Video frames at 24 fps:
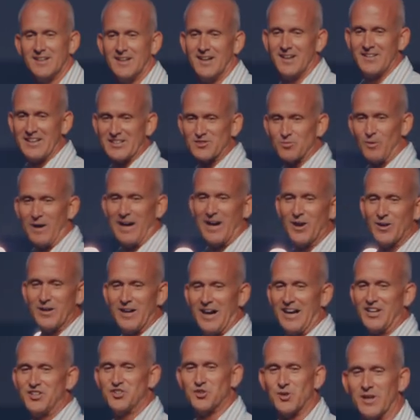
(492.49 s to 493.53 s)
that's why
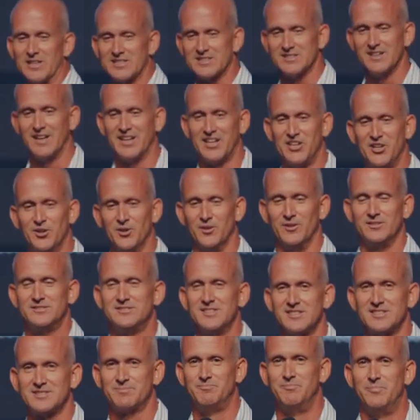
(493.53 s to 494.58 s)
I dress like you,
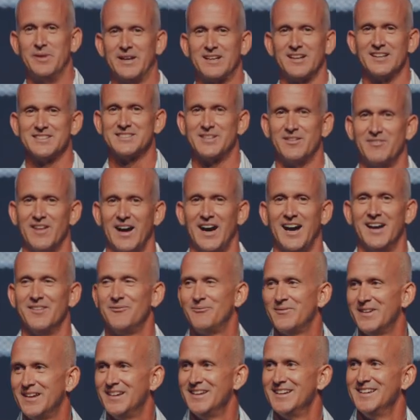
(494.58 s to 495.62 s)
just because of that.
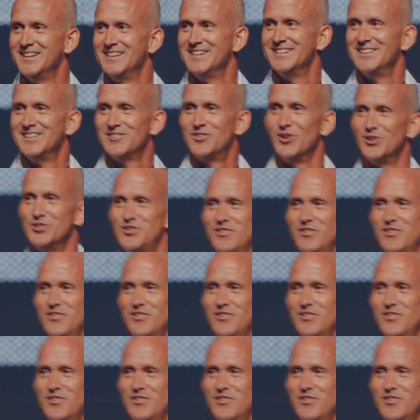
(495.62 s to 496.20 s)
Those